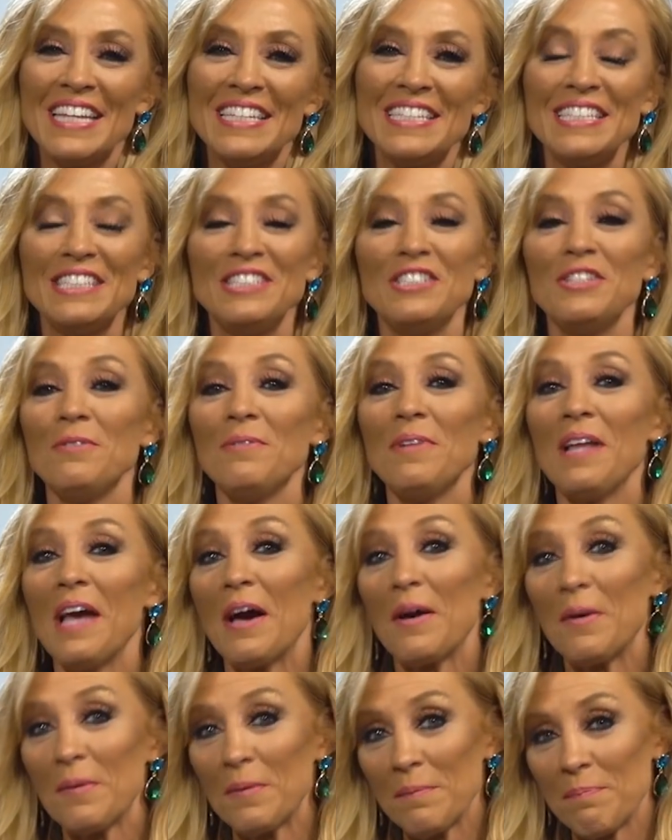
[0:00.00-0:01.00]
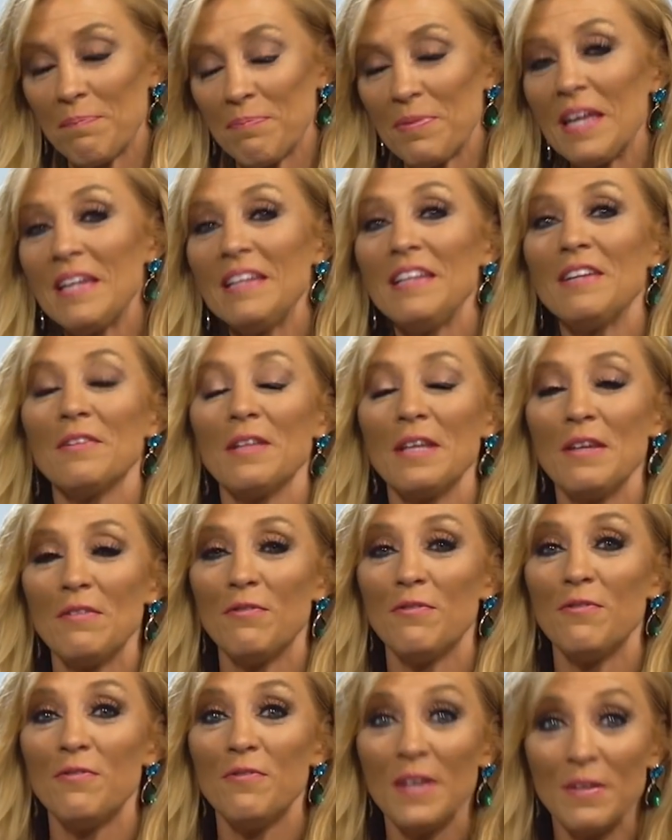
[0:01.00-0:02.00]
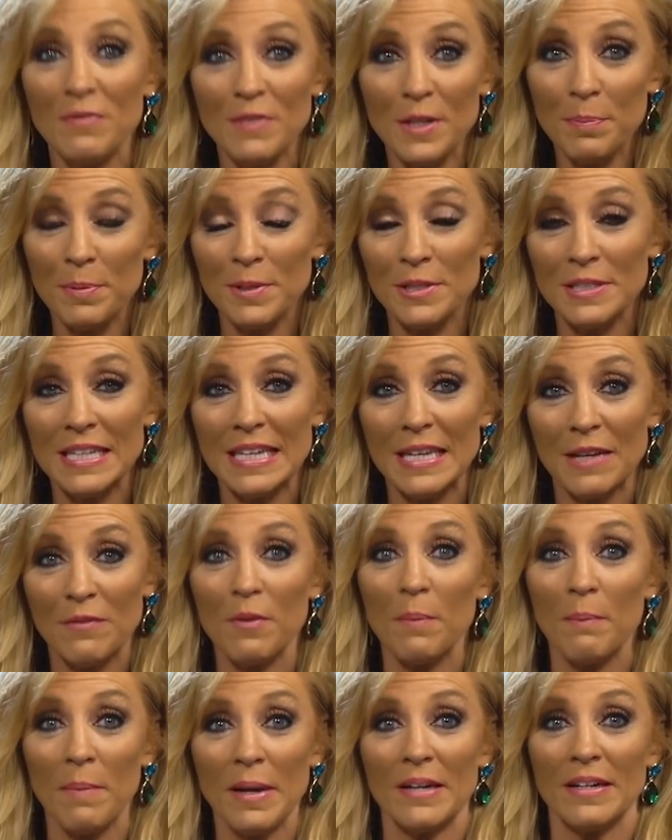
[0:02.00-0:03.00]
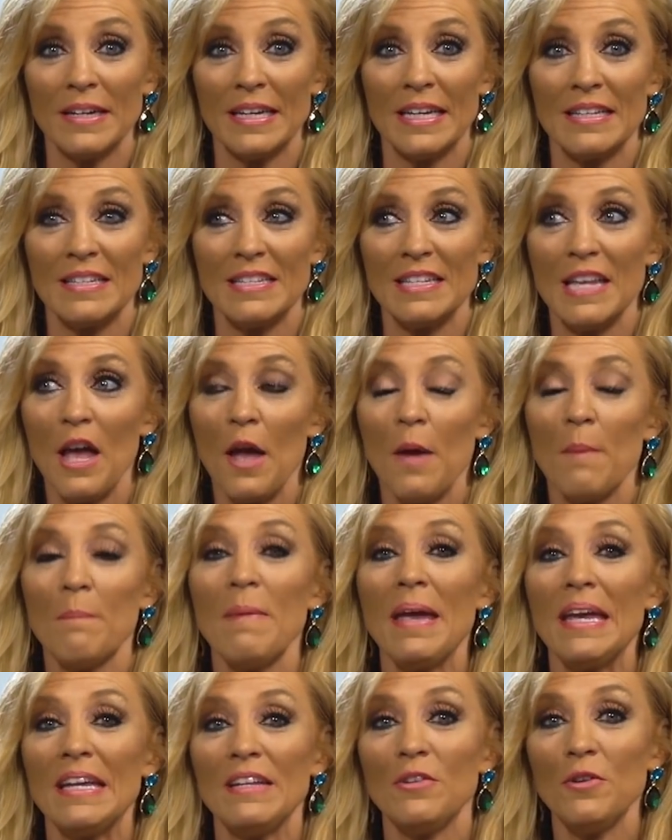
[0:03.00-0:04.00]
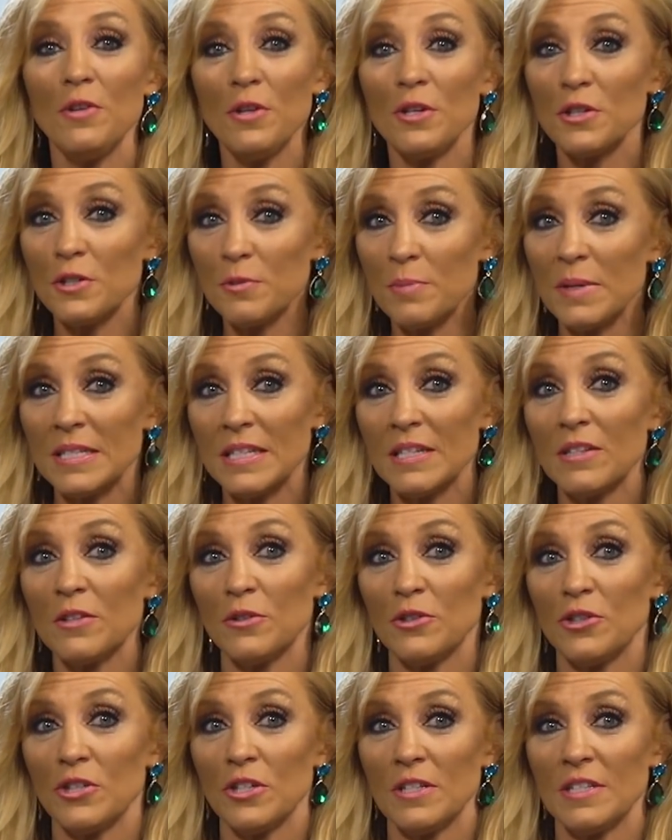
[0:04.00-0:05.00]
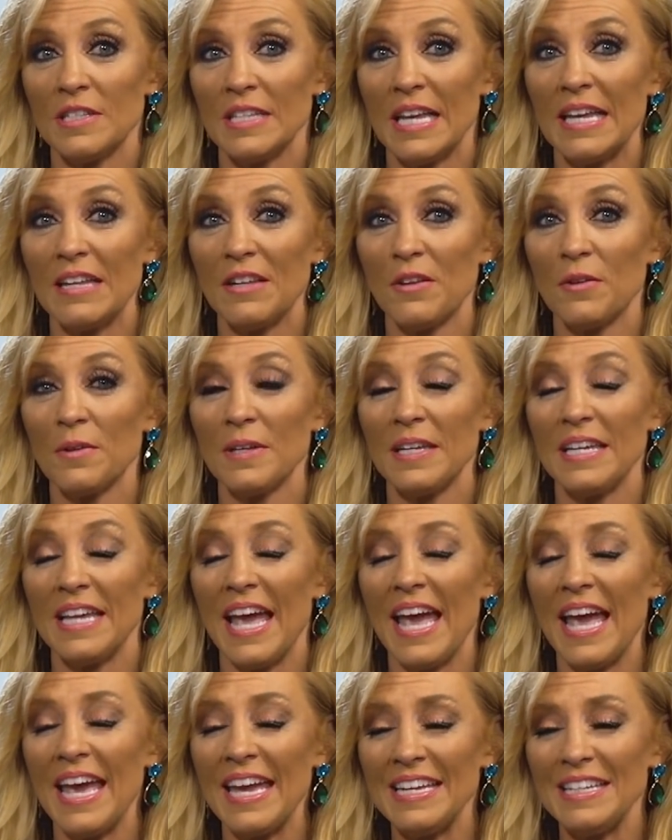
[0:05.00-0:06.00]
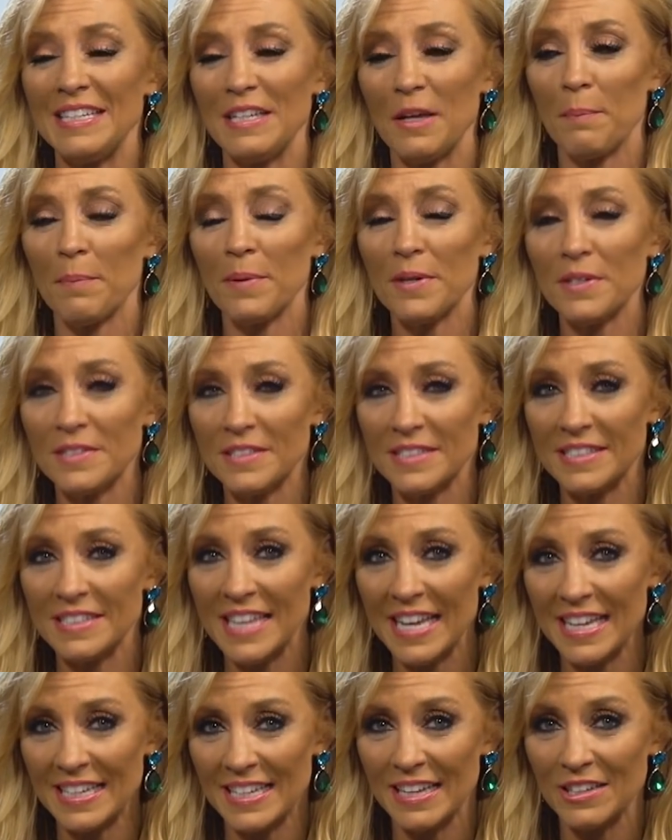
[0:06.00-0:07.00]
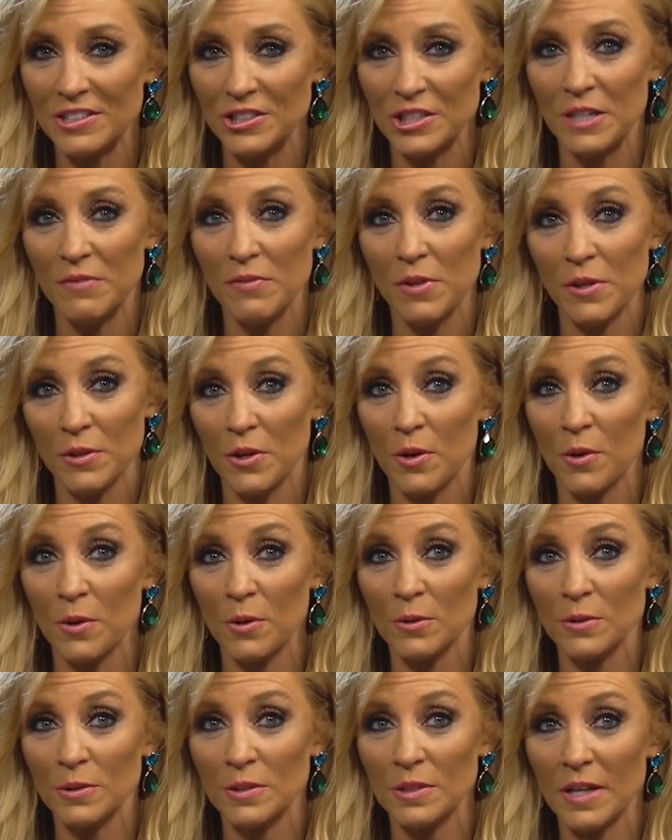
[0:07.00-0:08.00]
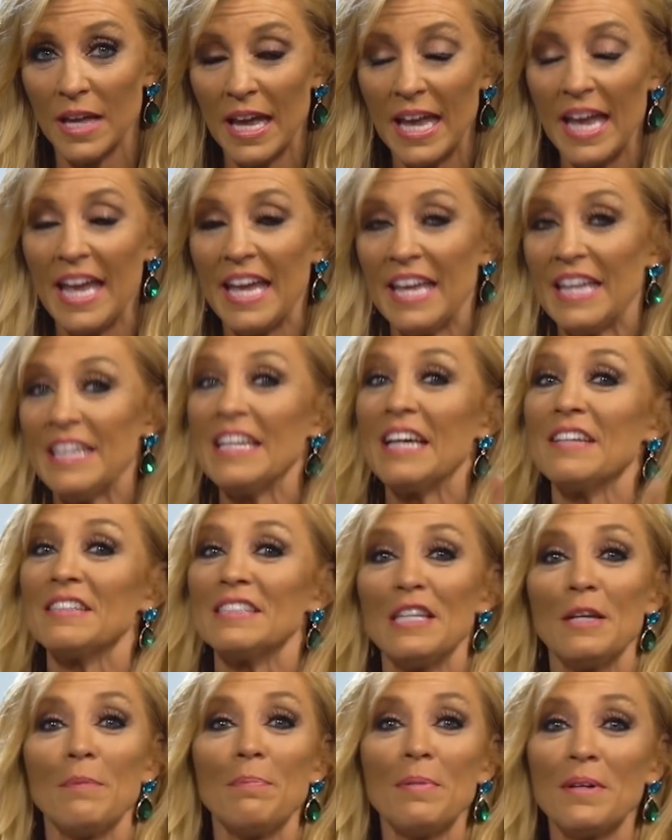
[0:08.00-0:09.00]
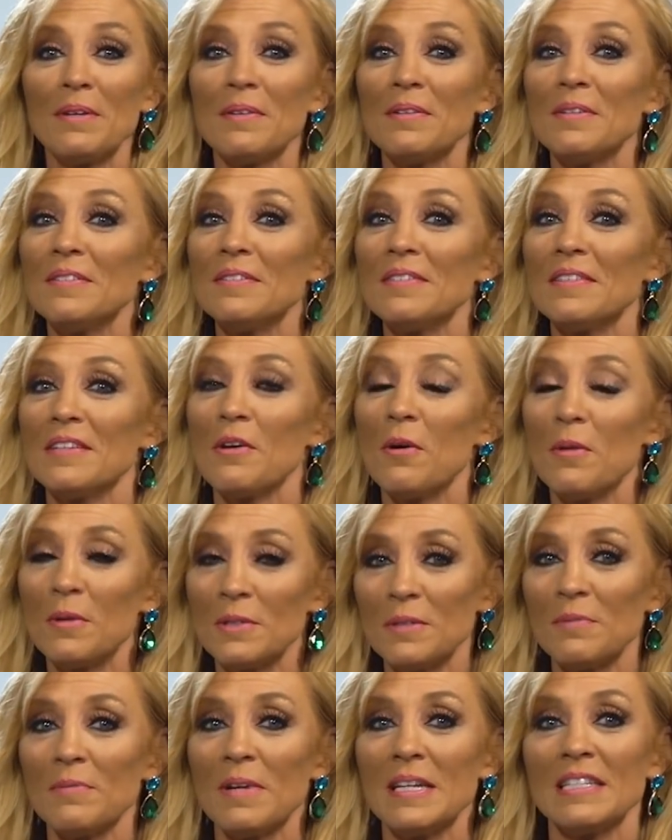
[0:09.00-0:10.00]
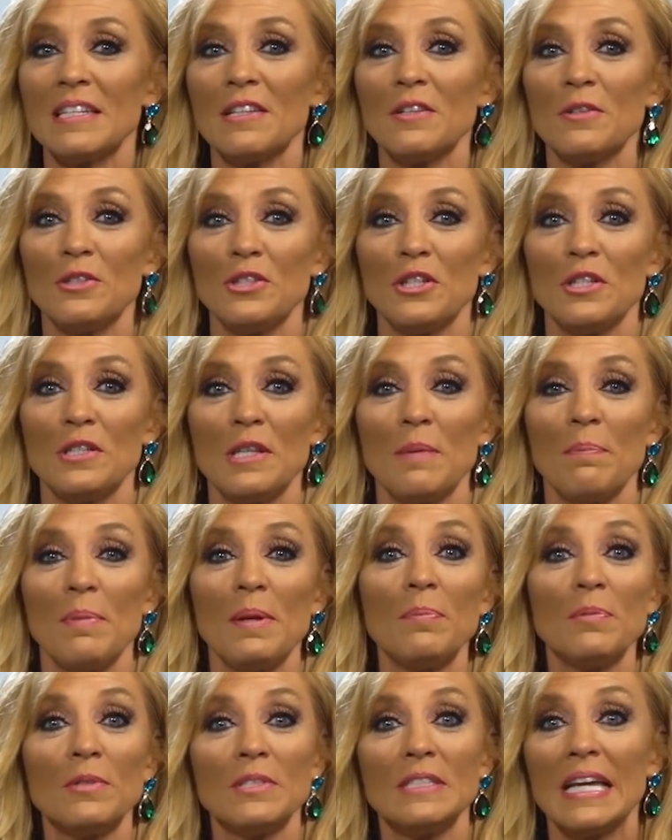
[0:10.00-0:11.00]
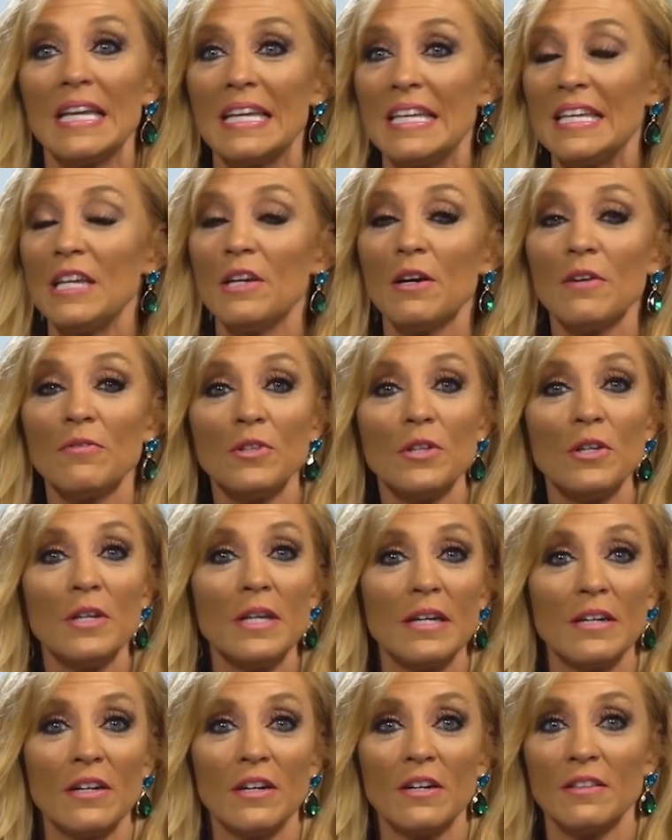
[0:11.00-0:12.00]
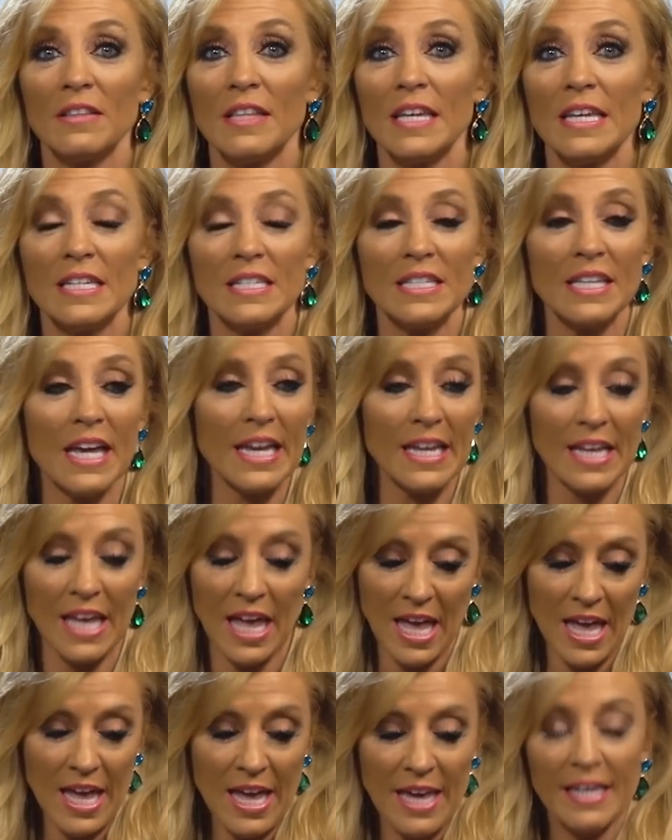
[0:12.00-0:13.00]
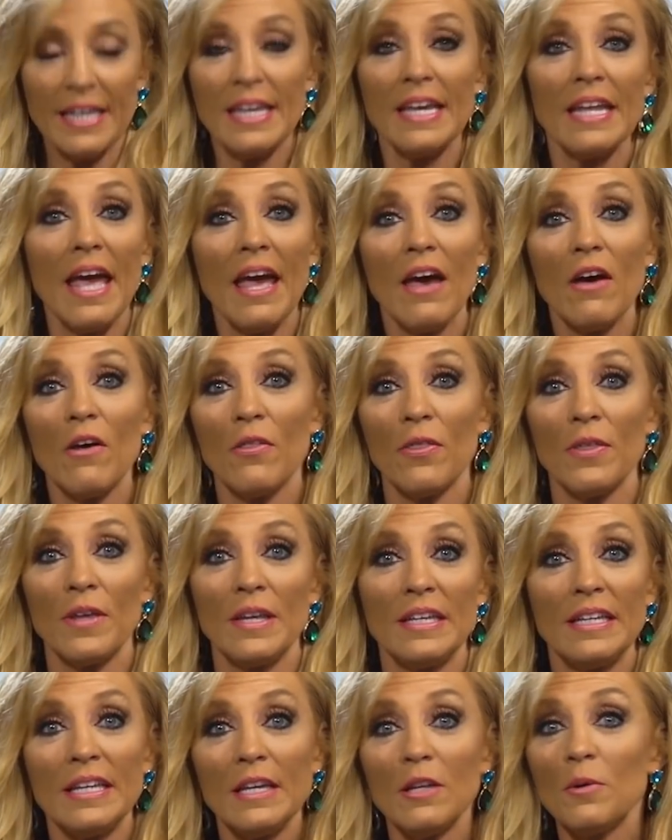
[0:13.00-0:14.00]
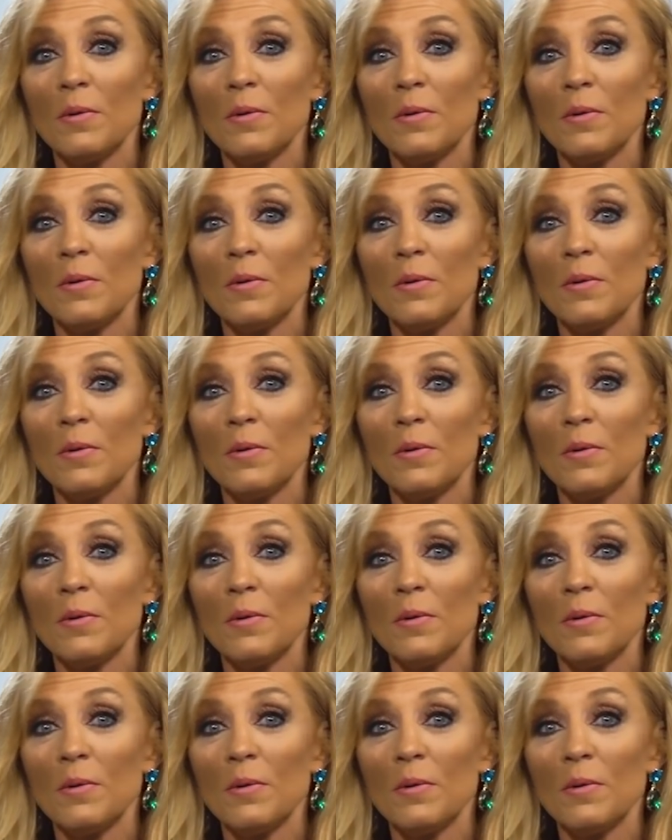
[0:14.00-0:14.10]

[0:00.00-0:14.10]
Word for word: Did you know that nearly 50% of Americans make New Year's resolutions and only 8% achieve their goals? Now, typical goals and resolutions that people set year after year are things like get healthy, get